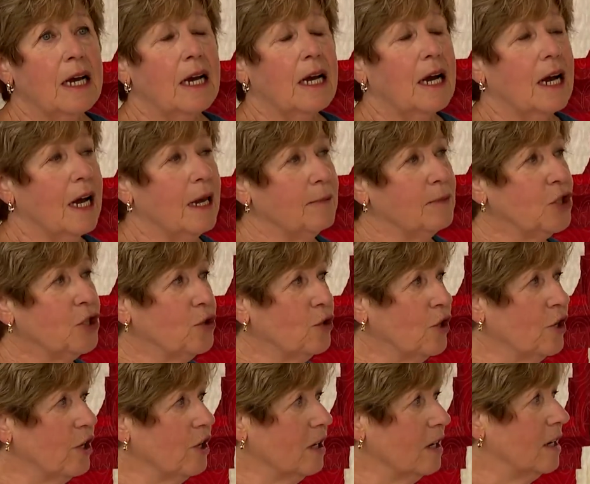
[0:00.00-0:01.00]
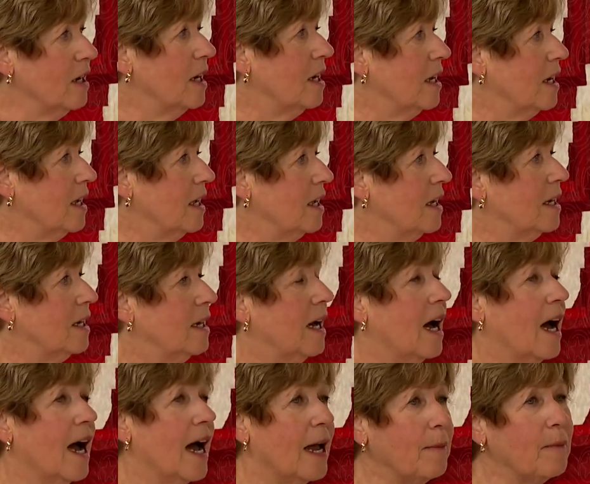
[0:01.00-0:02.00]
I'm sure
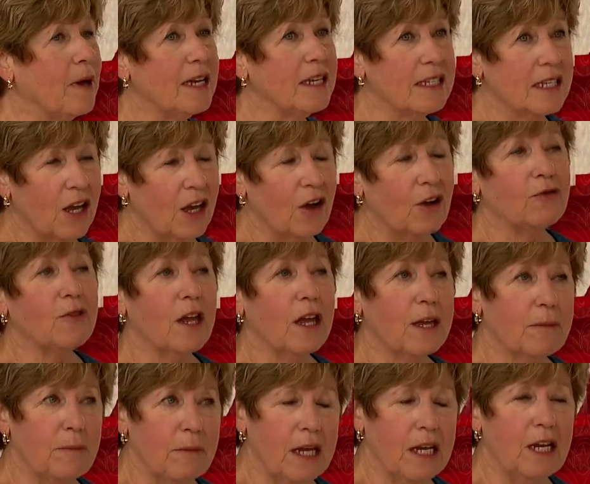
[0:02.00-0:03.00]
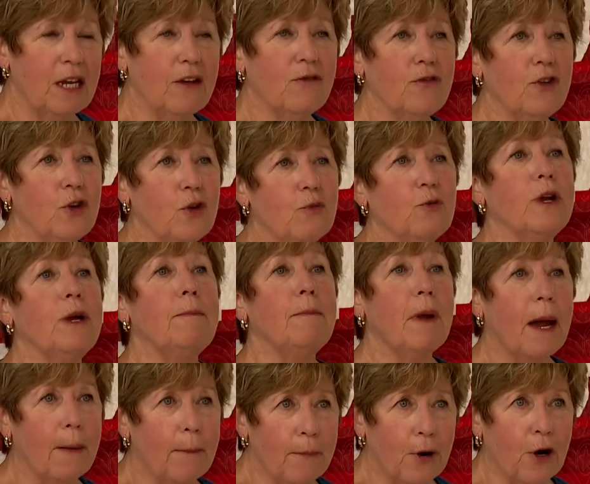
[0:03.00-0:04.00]
I myself, like many of you,
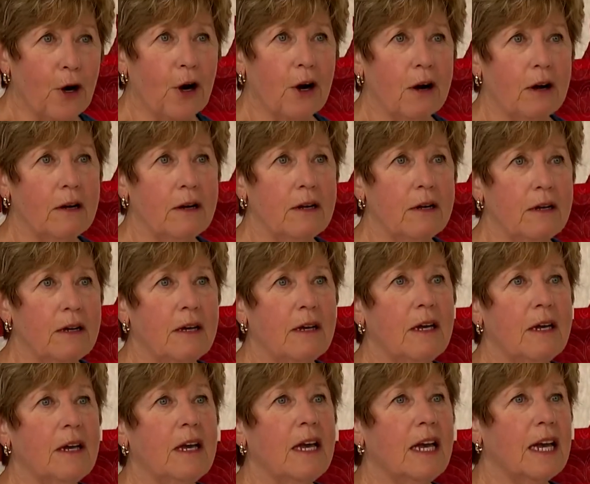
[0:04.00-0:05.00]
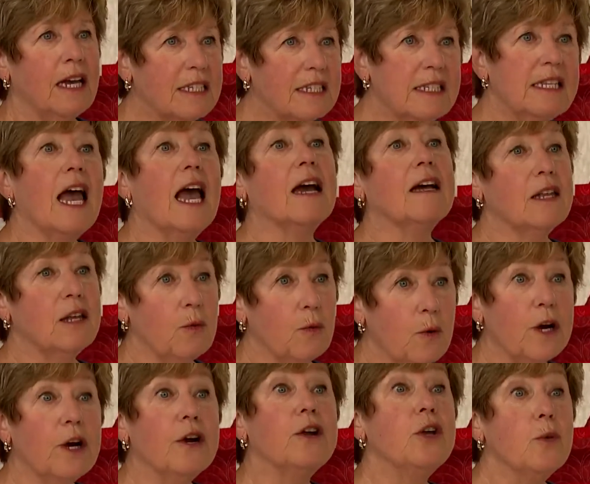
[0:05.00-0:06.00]
remember exactly
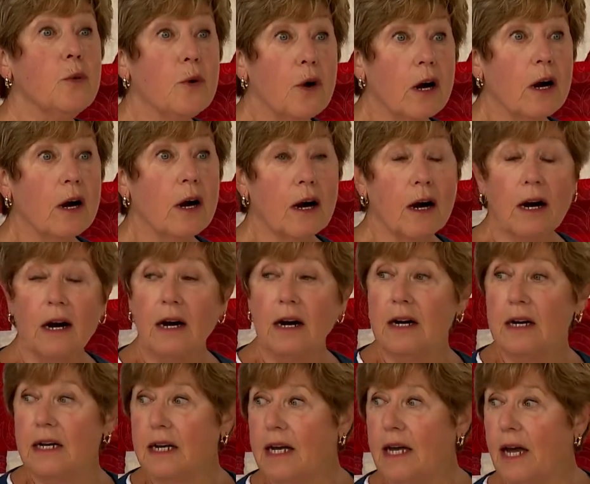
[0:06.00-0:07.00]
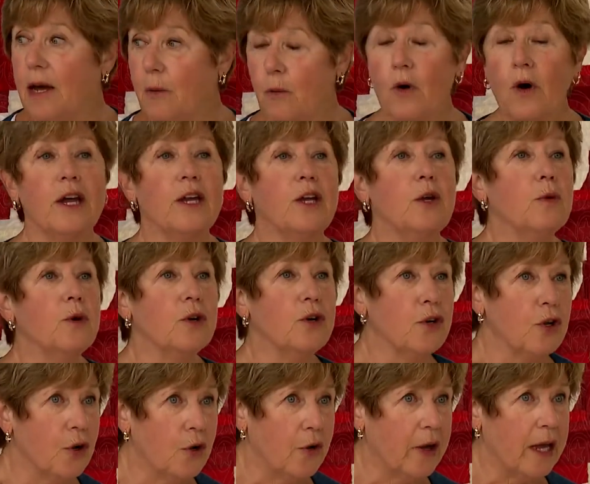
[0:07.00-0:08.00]
where you were and what you were
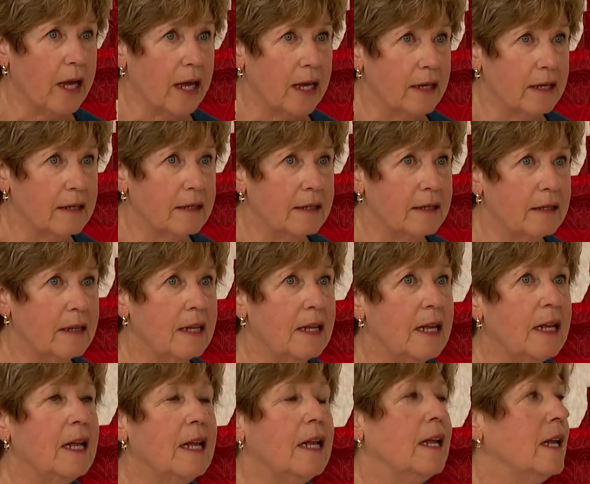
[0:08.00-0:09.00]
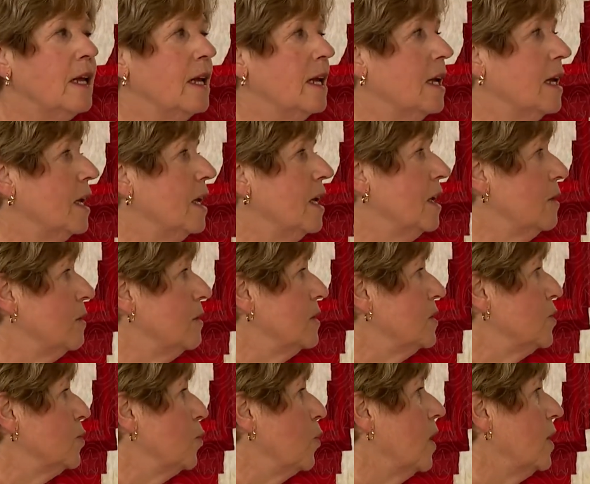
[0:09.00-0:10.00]
doing.
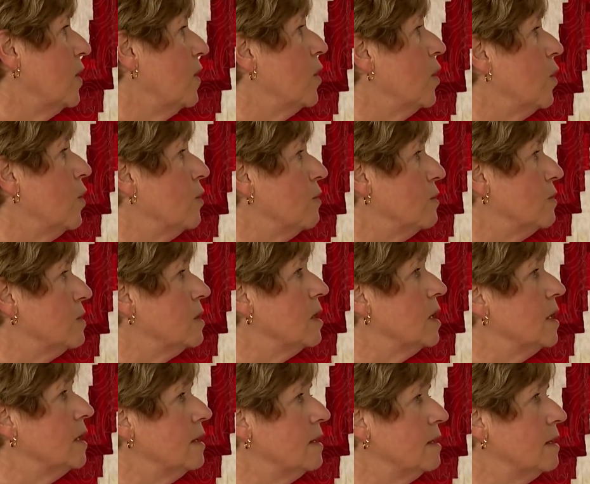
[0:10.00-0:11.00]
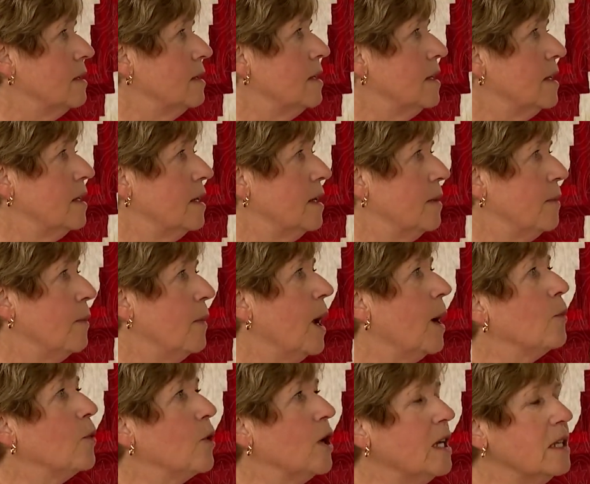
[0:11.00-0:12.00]
It's one of those
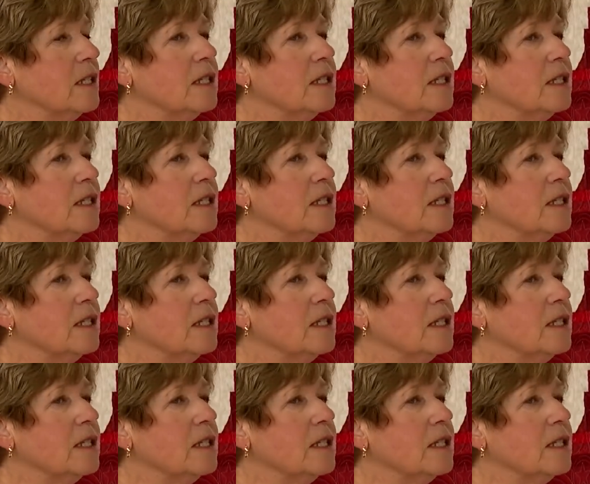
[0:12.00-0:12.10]
memories